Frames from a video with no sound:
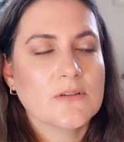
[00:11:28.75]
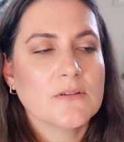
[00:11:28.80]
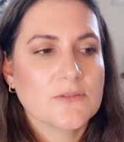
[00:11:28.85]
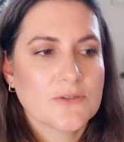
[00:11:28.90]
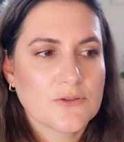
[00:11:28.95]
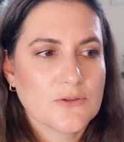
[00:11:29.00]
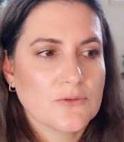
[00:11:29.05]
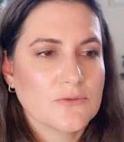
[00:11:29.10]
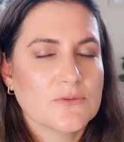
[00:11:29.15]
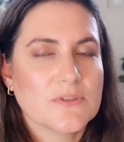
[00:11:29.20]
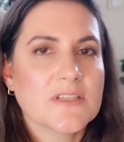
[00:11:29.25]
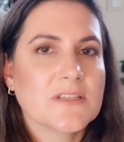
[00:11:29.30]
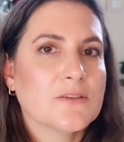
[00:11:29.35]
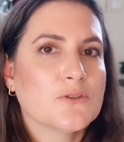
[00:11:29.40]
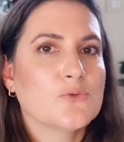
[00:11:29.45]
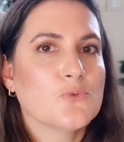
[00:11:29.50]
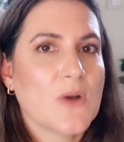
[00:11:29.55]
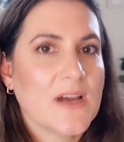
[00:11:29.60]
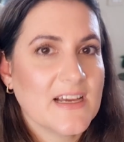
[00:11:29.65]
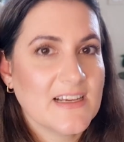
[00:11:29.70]
So this
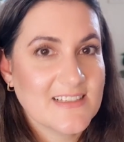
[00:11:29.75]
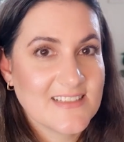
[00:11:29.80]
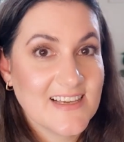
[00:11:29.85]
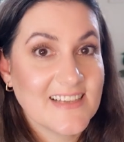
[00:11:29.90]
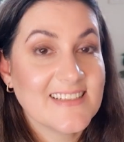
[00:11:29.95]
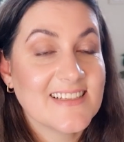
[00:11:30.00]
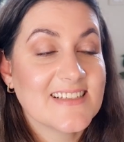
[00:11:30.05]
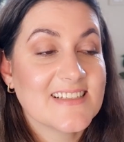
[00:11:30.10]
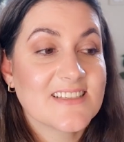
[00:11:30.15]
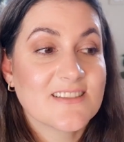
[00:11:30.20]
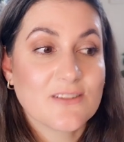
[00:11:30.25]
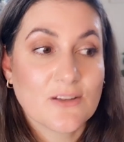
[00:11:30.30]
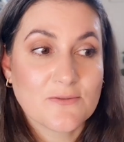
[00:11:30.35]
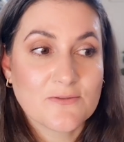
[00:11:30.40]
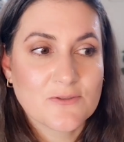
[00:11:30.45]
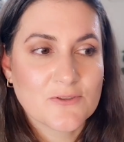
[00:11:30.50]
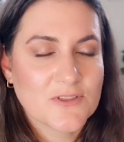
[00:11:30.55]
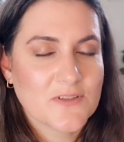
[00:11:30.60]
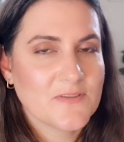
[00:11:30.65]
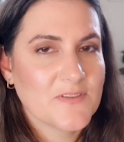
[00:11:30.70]
is why I said it's not
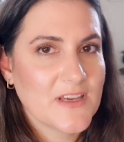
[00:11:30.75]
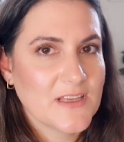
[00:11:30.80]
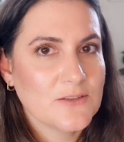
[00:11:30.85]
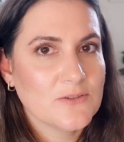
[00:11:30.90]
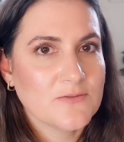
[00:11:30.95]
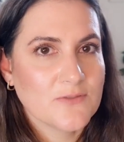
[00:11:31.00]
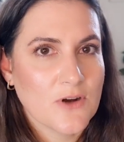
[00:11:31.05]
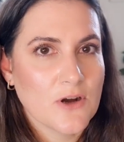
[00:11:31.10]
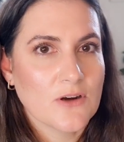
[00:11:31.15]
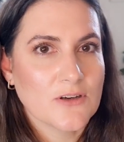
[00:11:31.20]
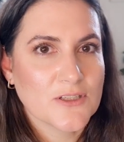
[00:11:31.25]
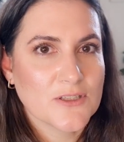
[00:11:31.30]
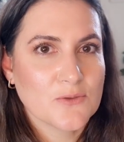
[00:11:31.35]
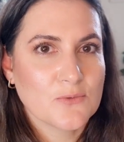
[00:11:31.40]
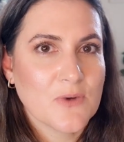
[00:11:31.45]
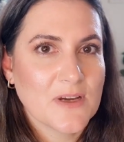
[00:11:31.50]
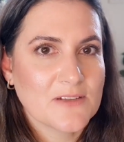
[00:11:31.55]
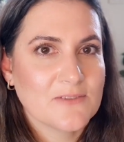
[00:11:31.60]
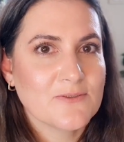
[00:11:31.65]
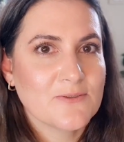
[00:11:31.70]
for the faint of heart. The
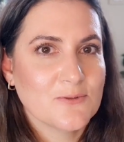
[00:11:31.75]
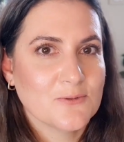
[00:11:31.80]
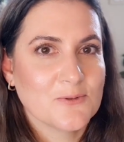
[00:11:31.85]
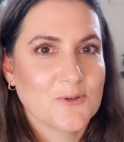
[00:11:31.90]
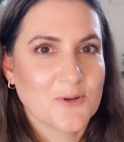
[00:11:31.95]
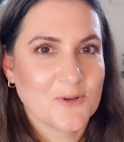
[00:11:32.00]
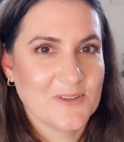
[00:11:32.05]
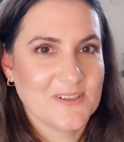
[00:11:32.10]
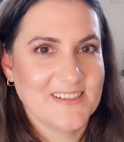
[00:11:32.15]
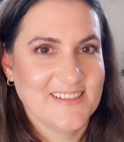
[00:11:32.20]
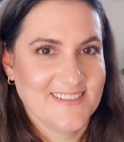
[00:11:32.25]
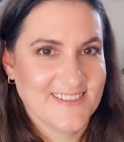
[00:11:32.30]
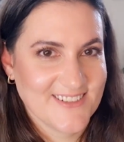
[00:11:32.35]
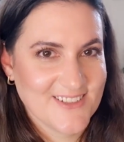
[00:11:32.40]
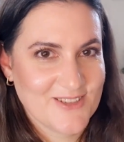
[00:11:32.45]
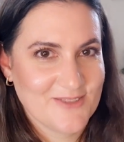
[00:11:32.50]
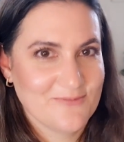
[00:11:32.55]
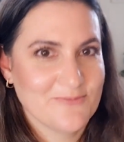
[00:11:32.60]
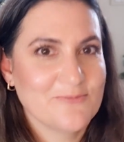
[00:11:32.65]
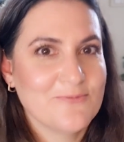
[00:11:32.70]
white floral
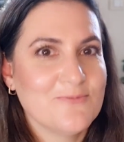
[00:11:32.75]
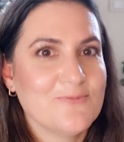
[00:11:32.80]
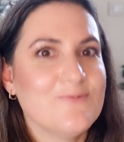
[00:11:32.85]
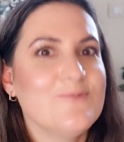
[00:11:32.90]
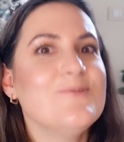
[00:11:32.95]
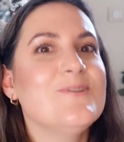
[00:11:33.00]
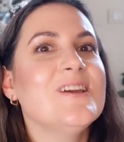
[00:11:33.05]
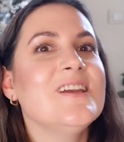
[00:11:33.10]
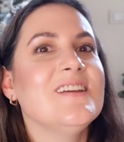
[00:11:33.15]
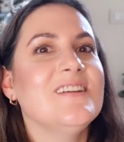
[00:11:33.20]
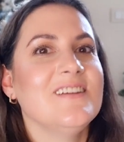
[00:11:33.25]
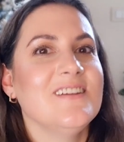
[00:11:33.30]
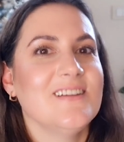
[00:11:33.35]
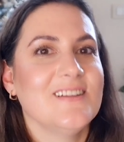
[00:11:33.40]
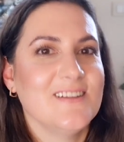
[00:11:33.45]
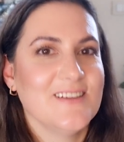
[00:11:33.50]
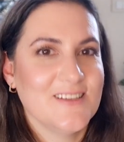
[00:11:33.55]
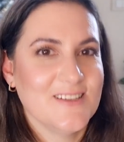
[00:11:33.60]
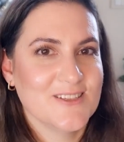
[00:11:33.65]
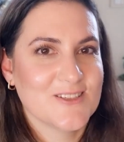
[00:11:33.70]
is
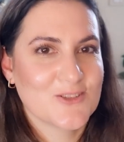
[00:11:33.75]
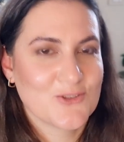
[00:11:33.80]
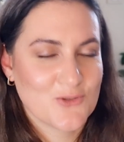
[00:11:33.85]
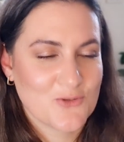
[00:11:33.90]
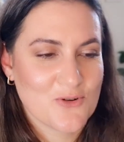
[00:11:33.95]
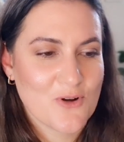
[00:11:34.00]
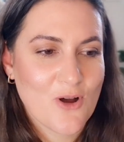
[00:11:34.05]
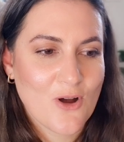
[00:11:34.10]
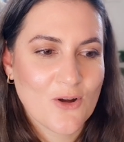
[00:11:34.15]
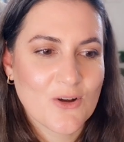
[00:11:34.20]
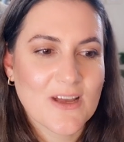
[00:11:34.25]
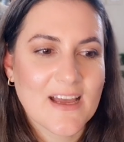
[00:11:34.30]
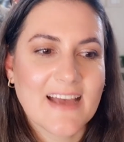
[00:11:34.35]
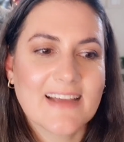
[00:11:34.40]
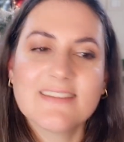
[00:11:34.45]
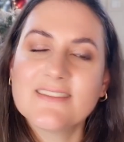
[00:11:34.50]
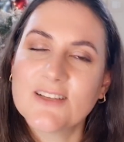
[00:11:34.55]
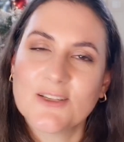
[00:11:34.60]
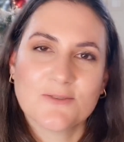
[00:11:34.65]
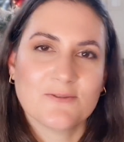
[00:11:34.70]
really strong
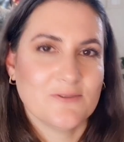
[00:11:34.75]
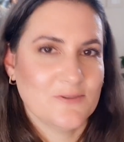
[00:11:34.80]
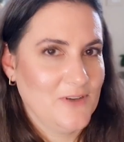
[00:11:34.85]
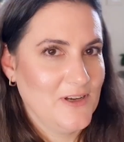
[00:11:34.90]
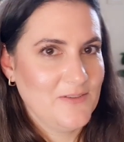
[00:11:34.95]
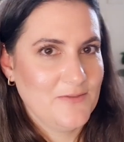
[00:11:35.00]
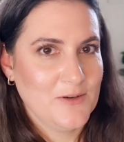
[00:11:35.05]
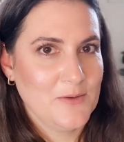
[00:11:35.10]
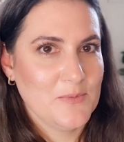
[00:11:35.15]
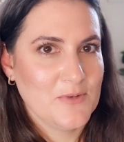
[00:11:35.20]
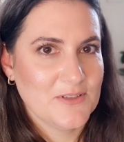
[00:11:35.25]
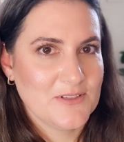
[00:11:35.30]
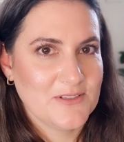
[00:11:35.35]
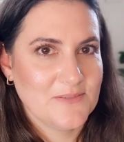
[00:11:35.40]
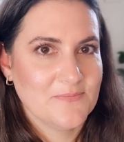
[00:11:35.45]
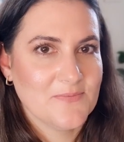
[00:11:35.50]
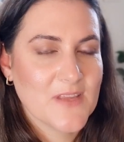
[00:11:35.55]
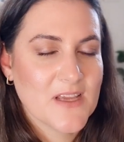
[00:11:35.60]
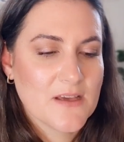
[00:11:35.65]
and not for everybody.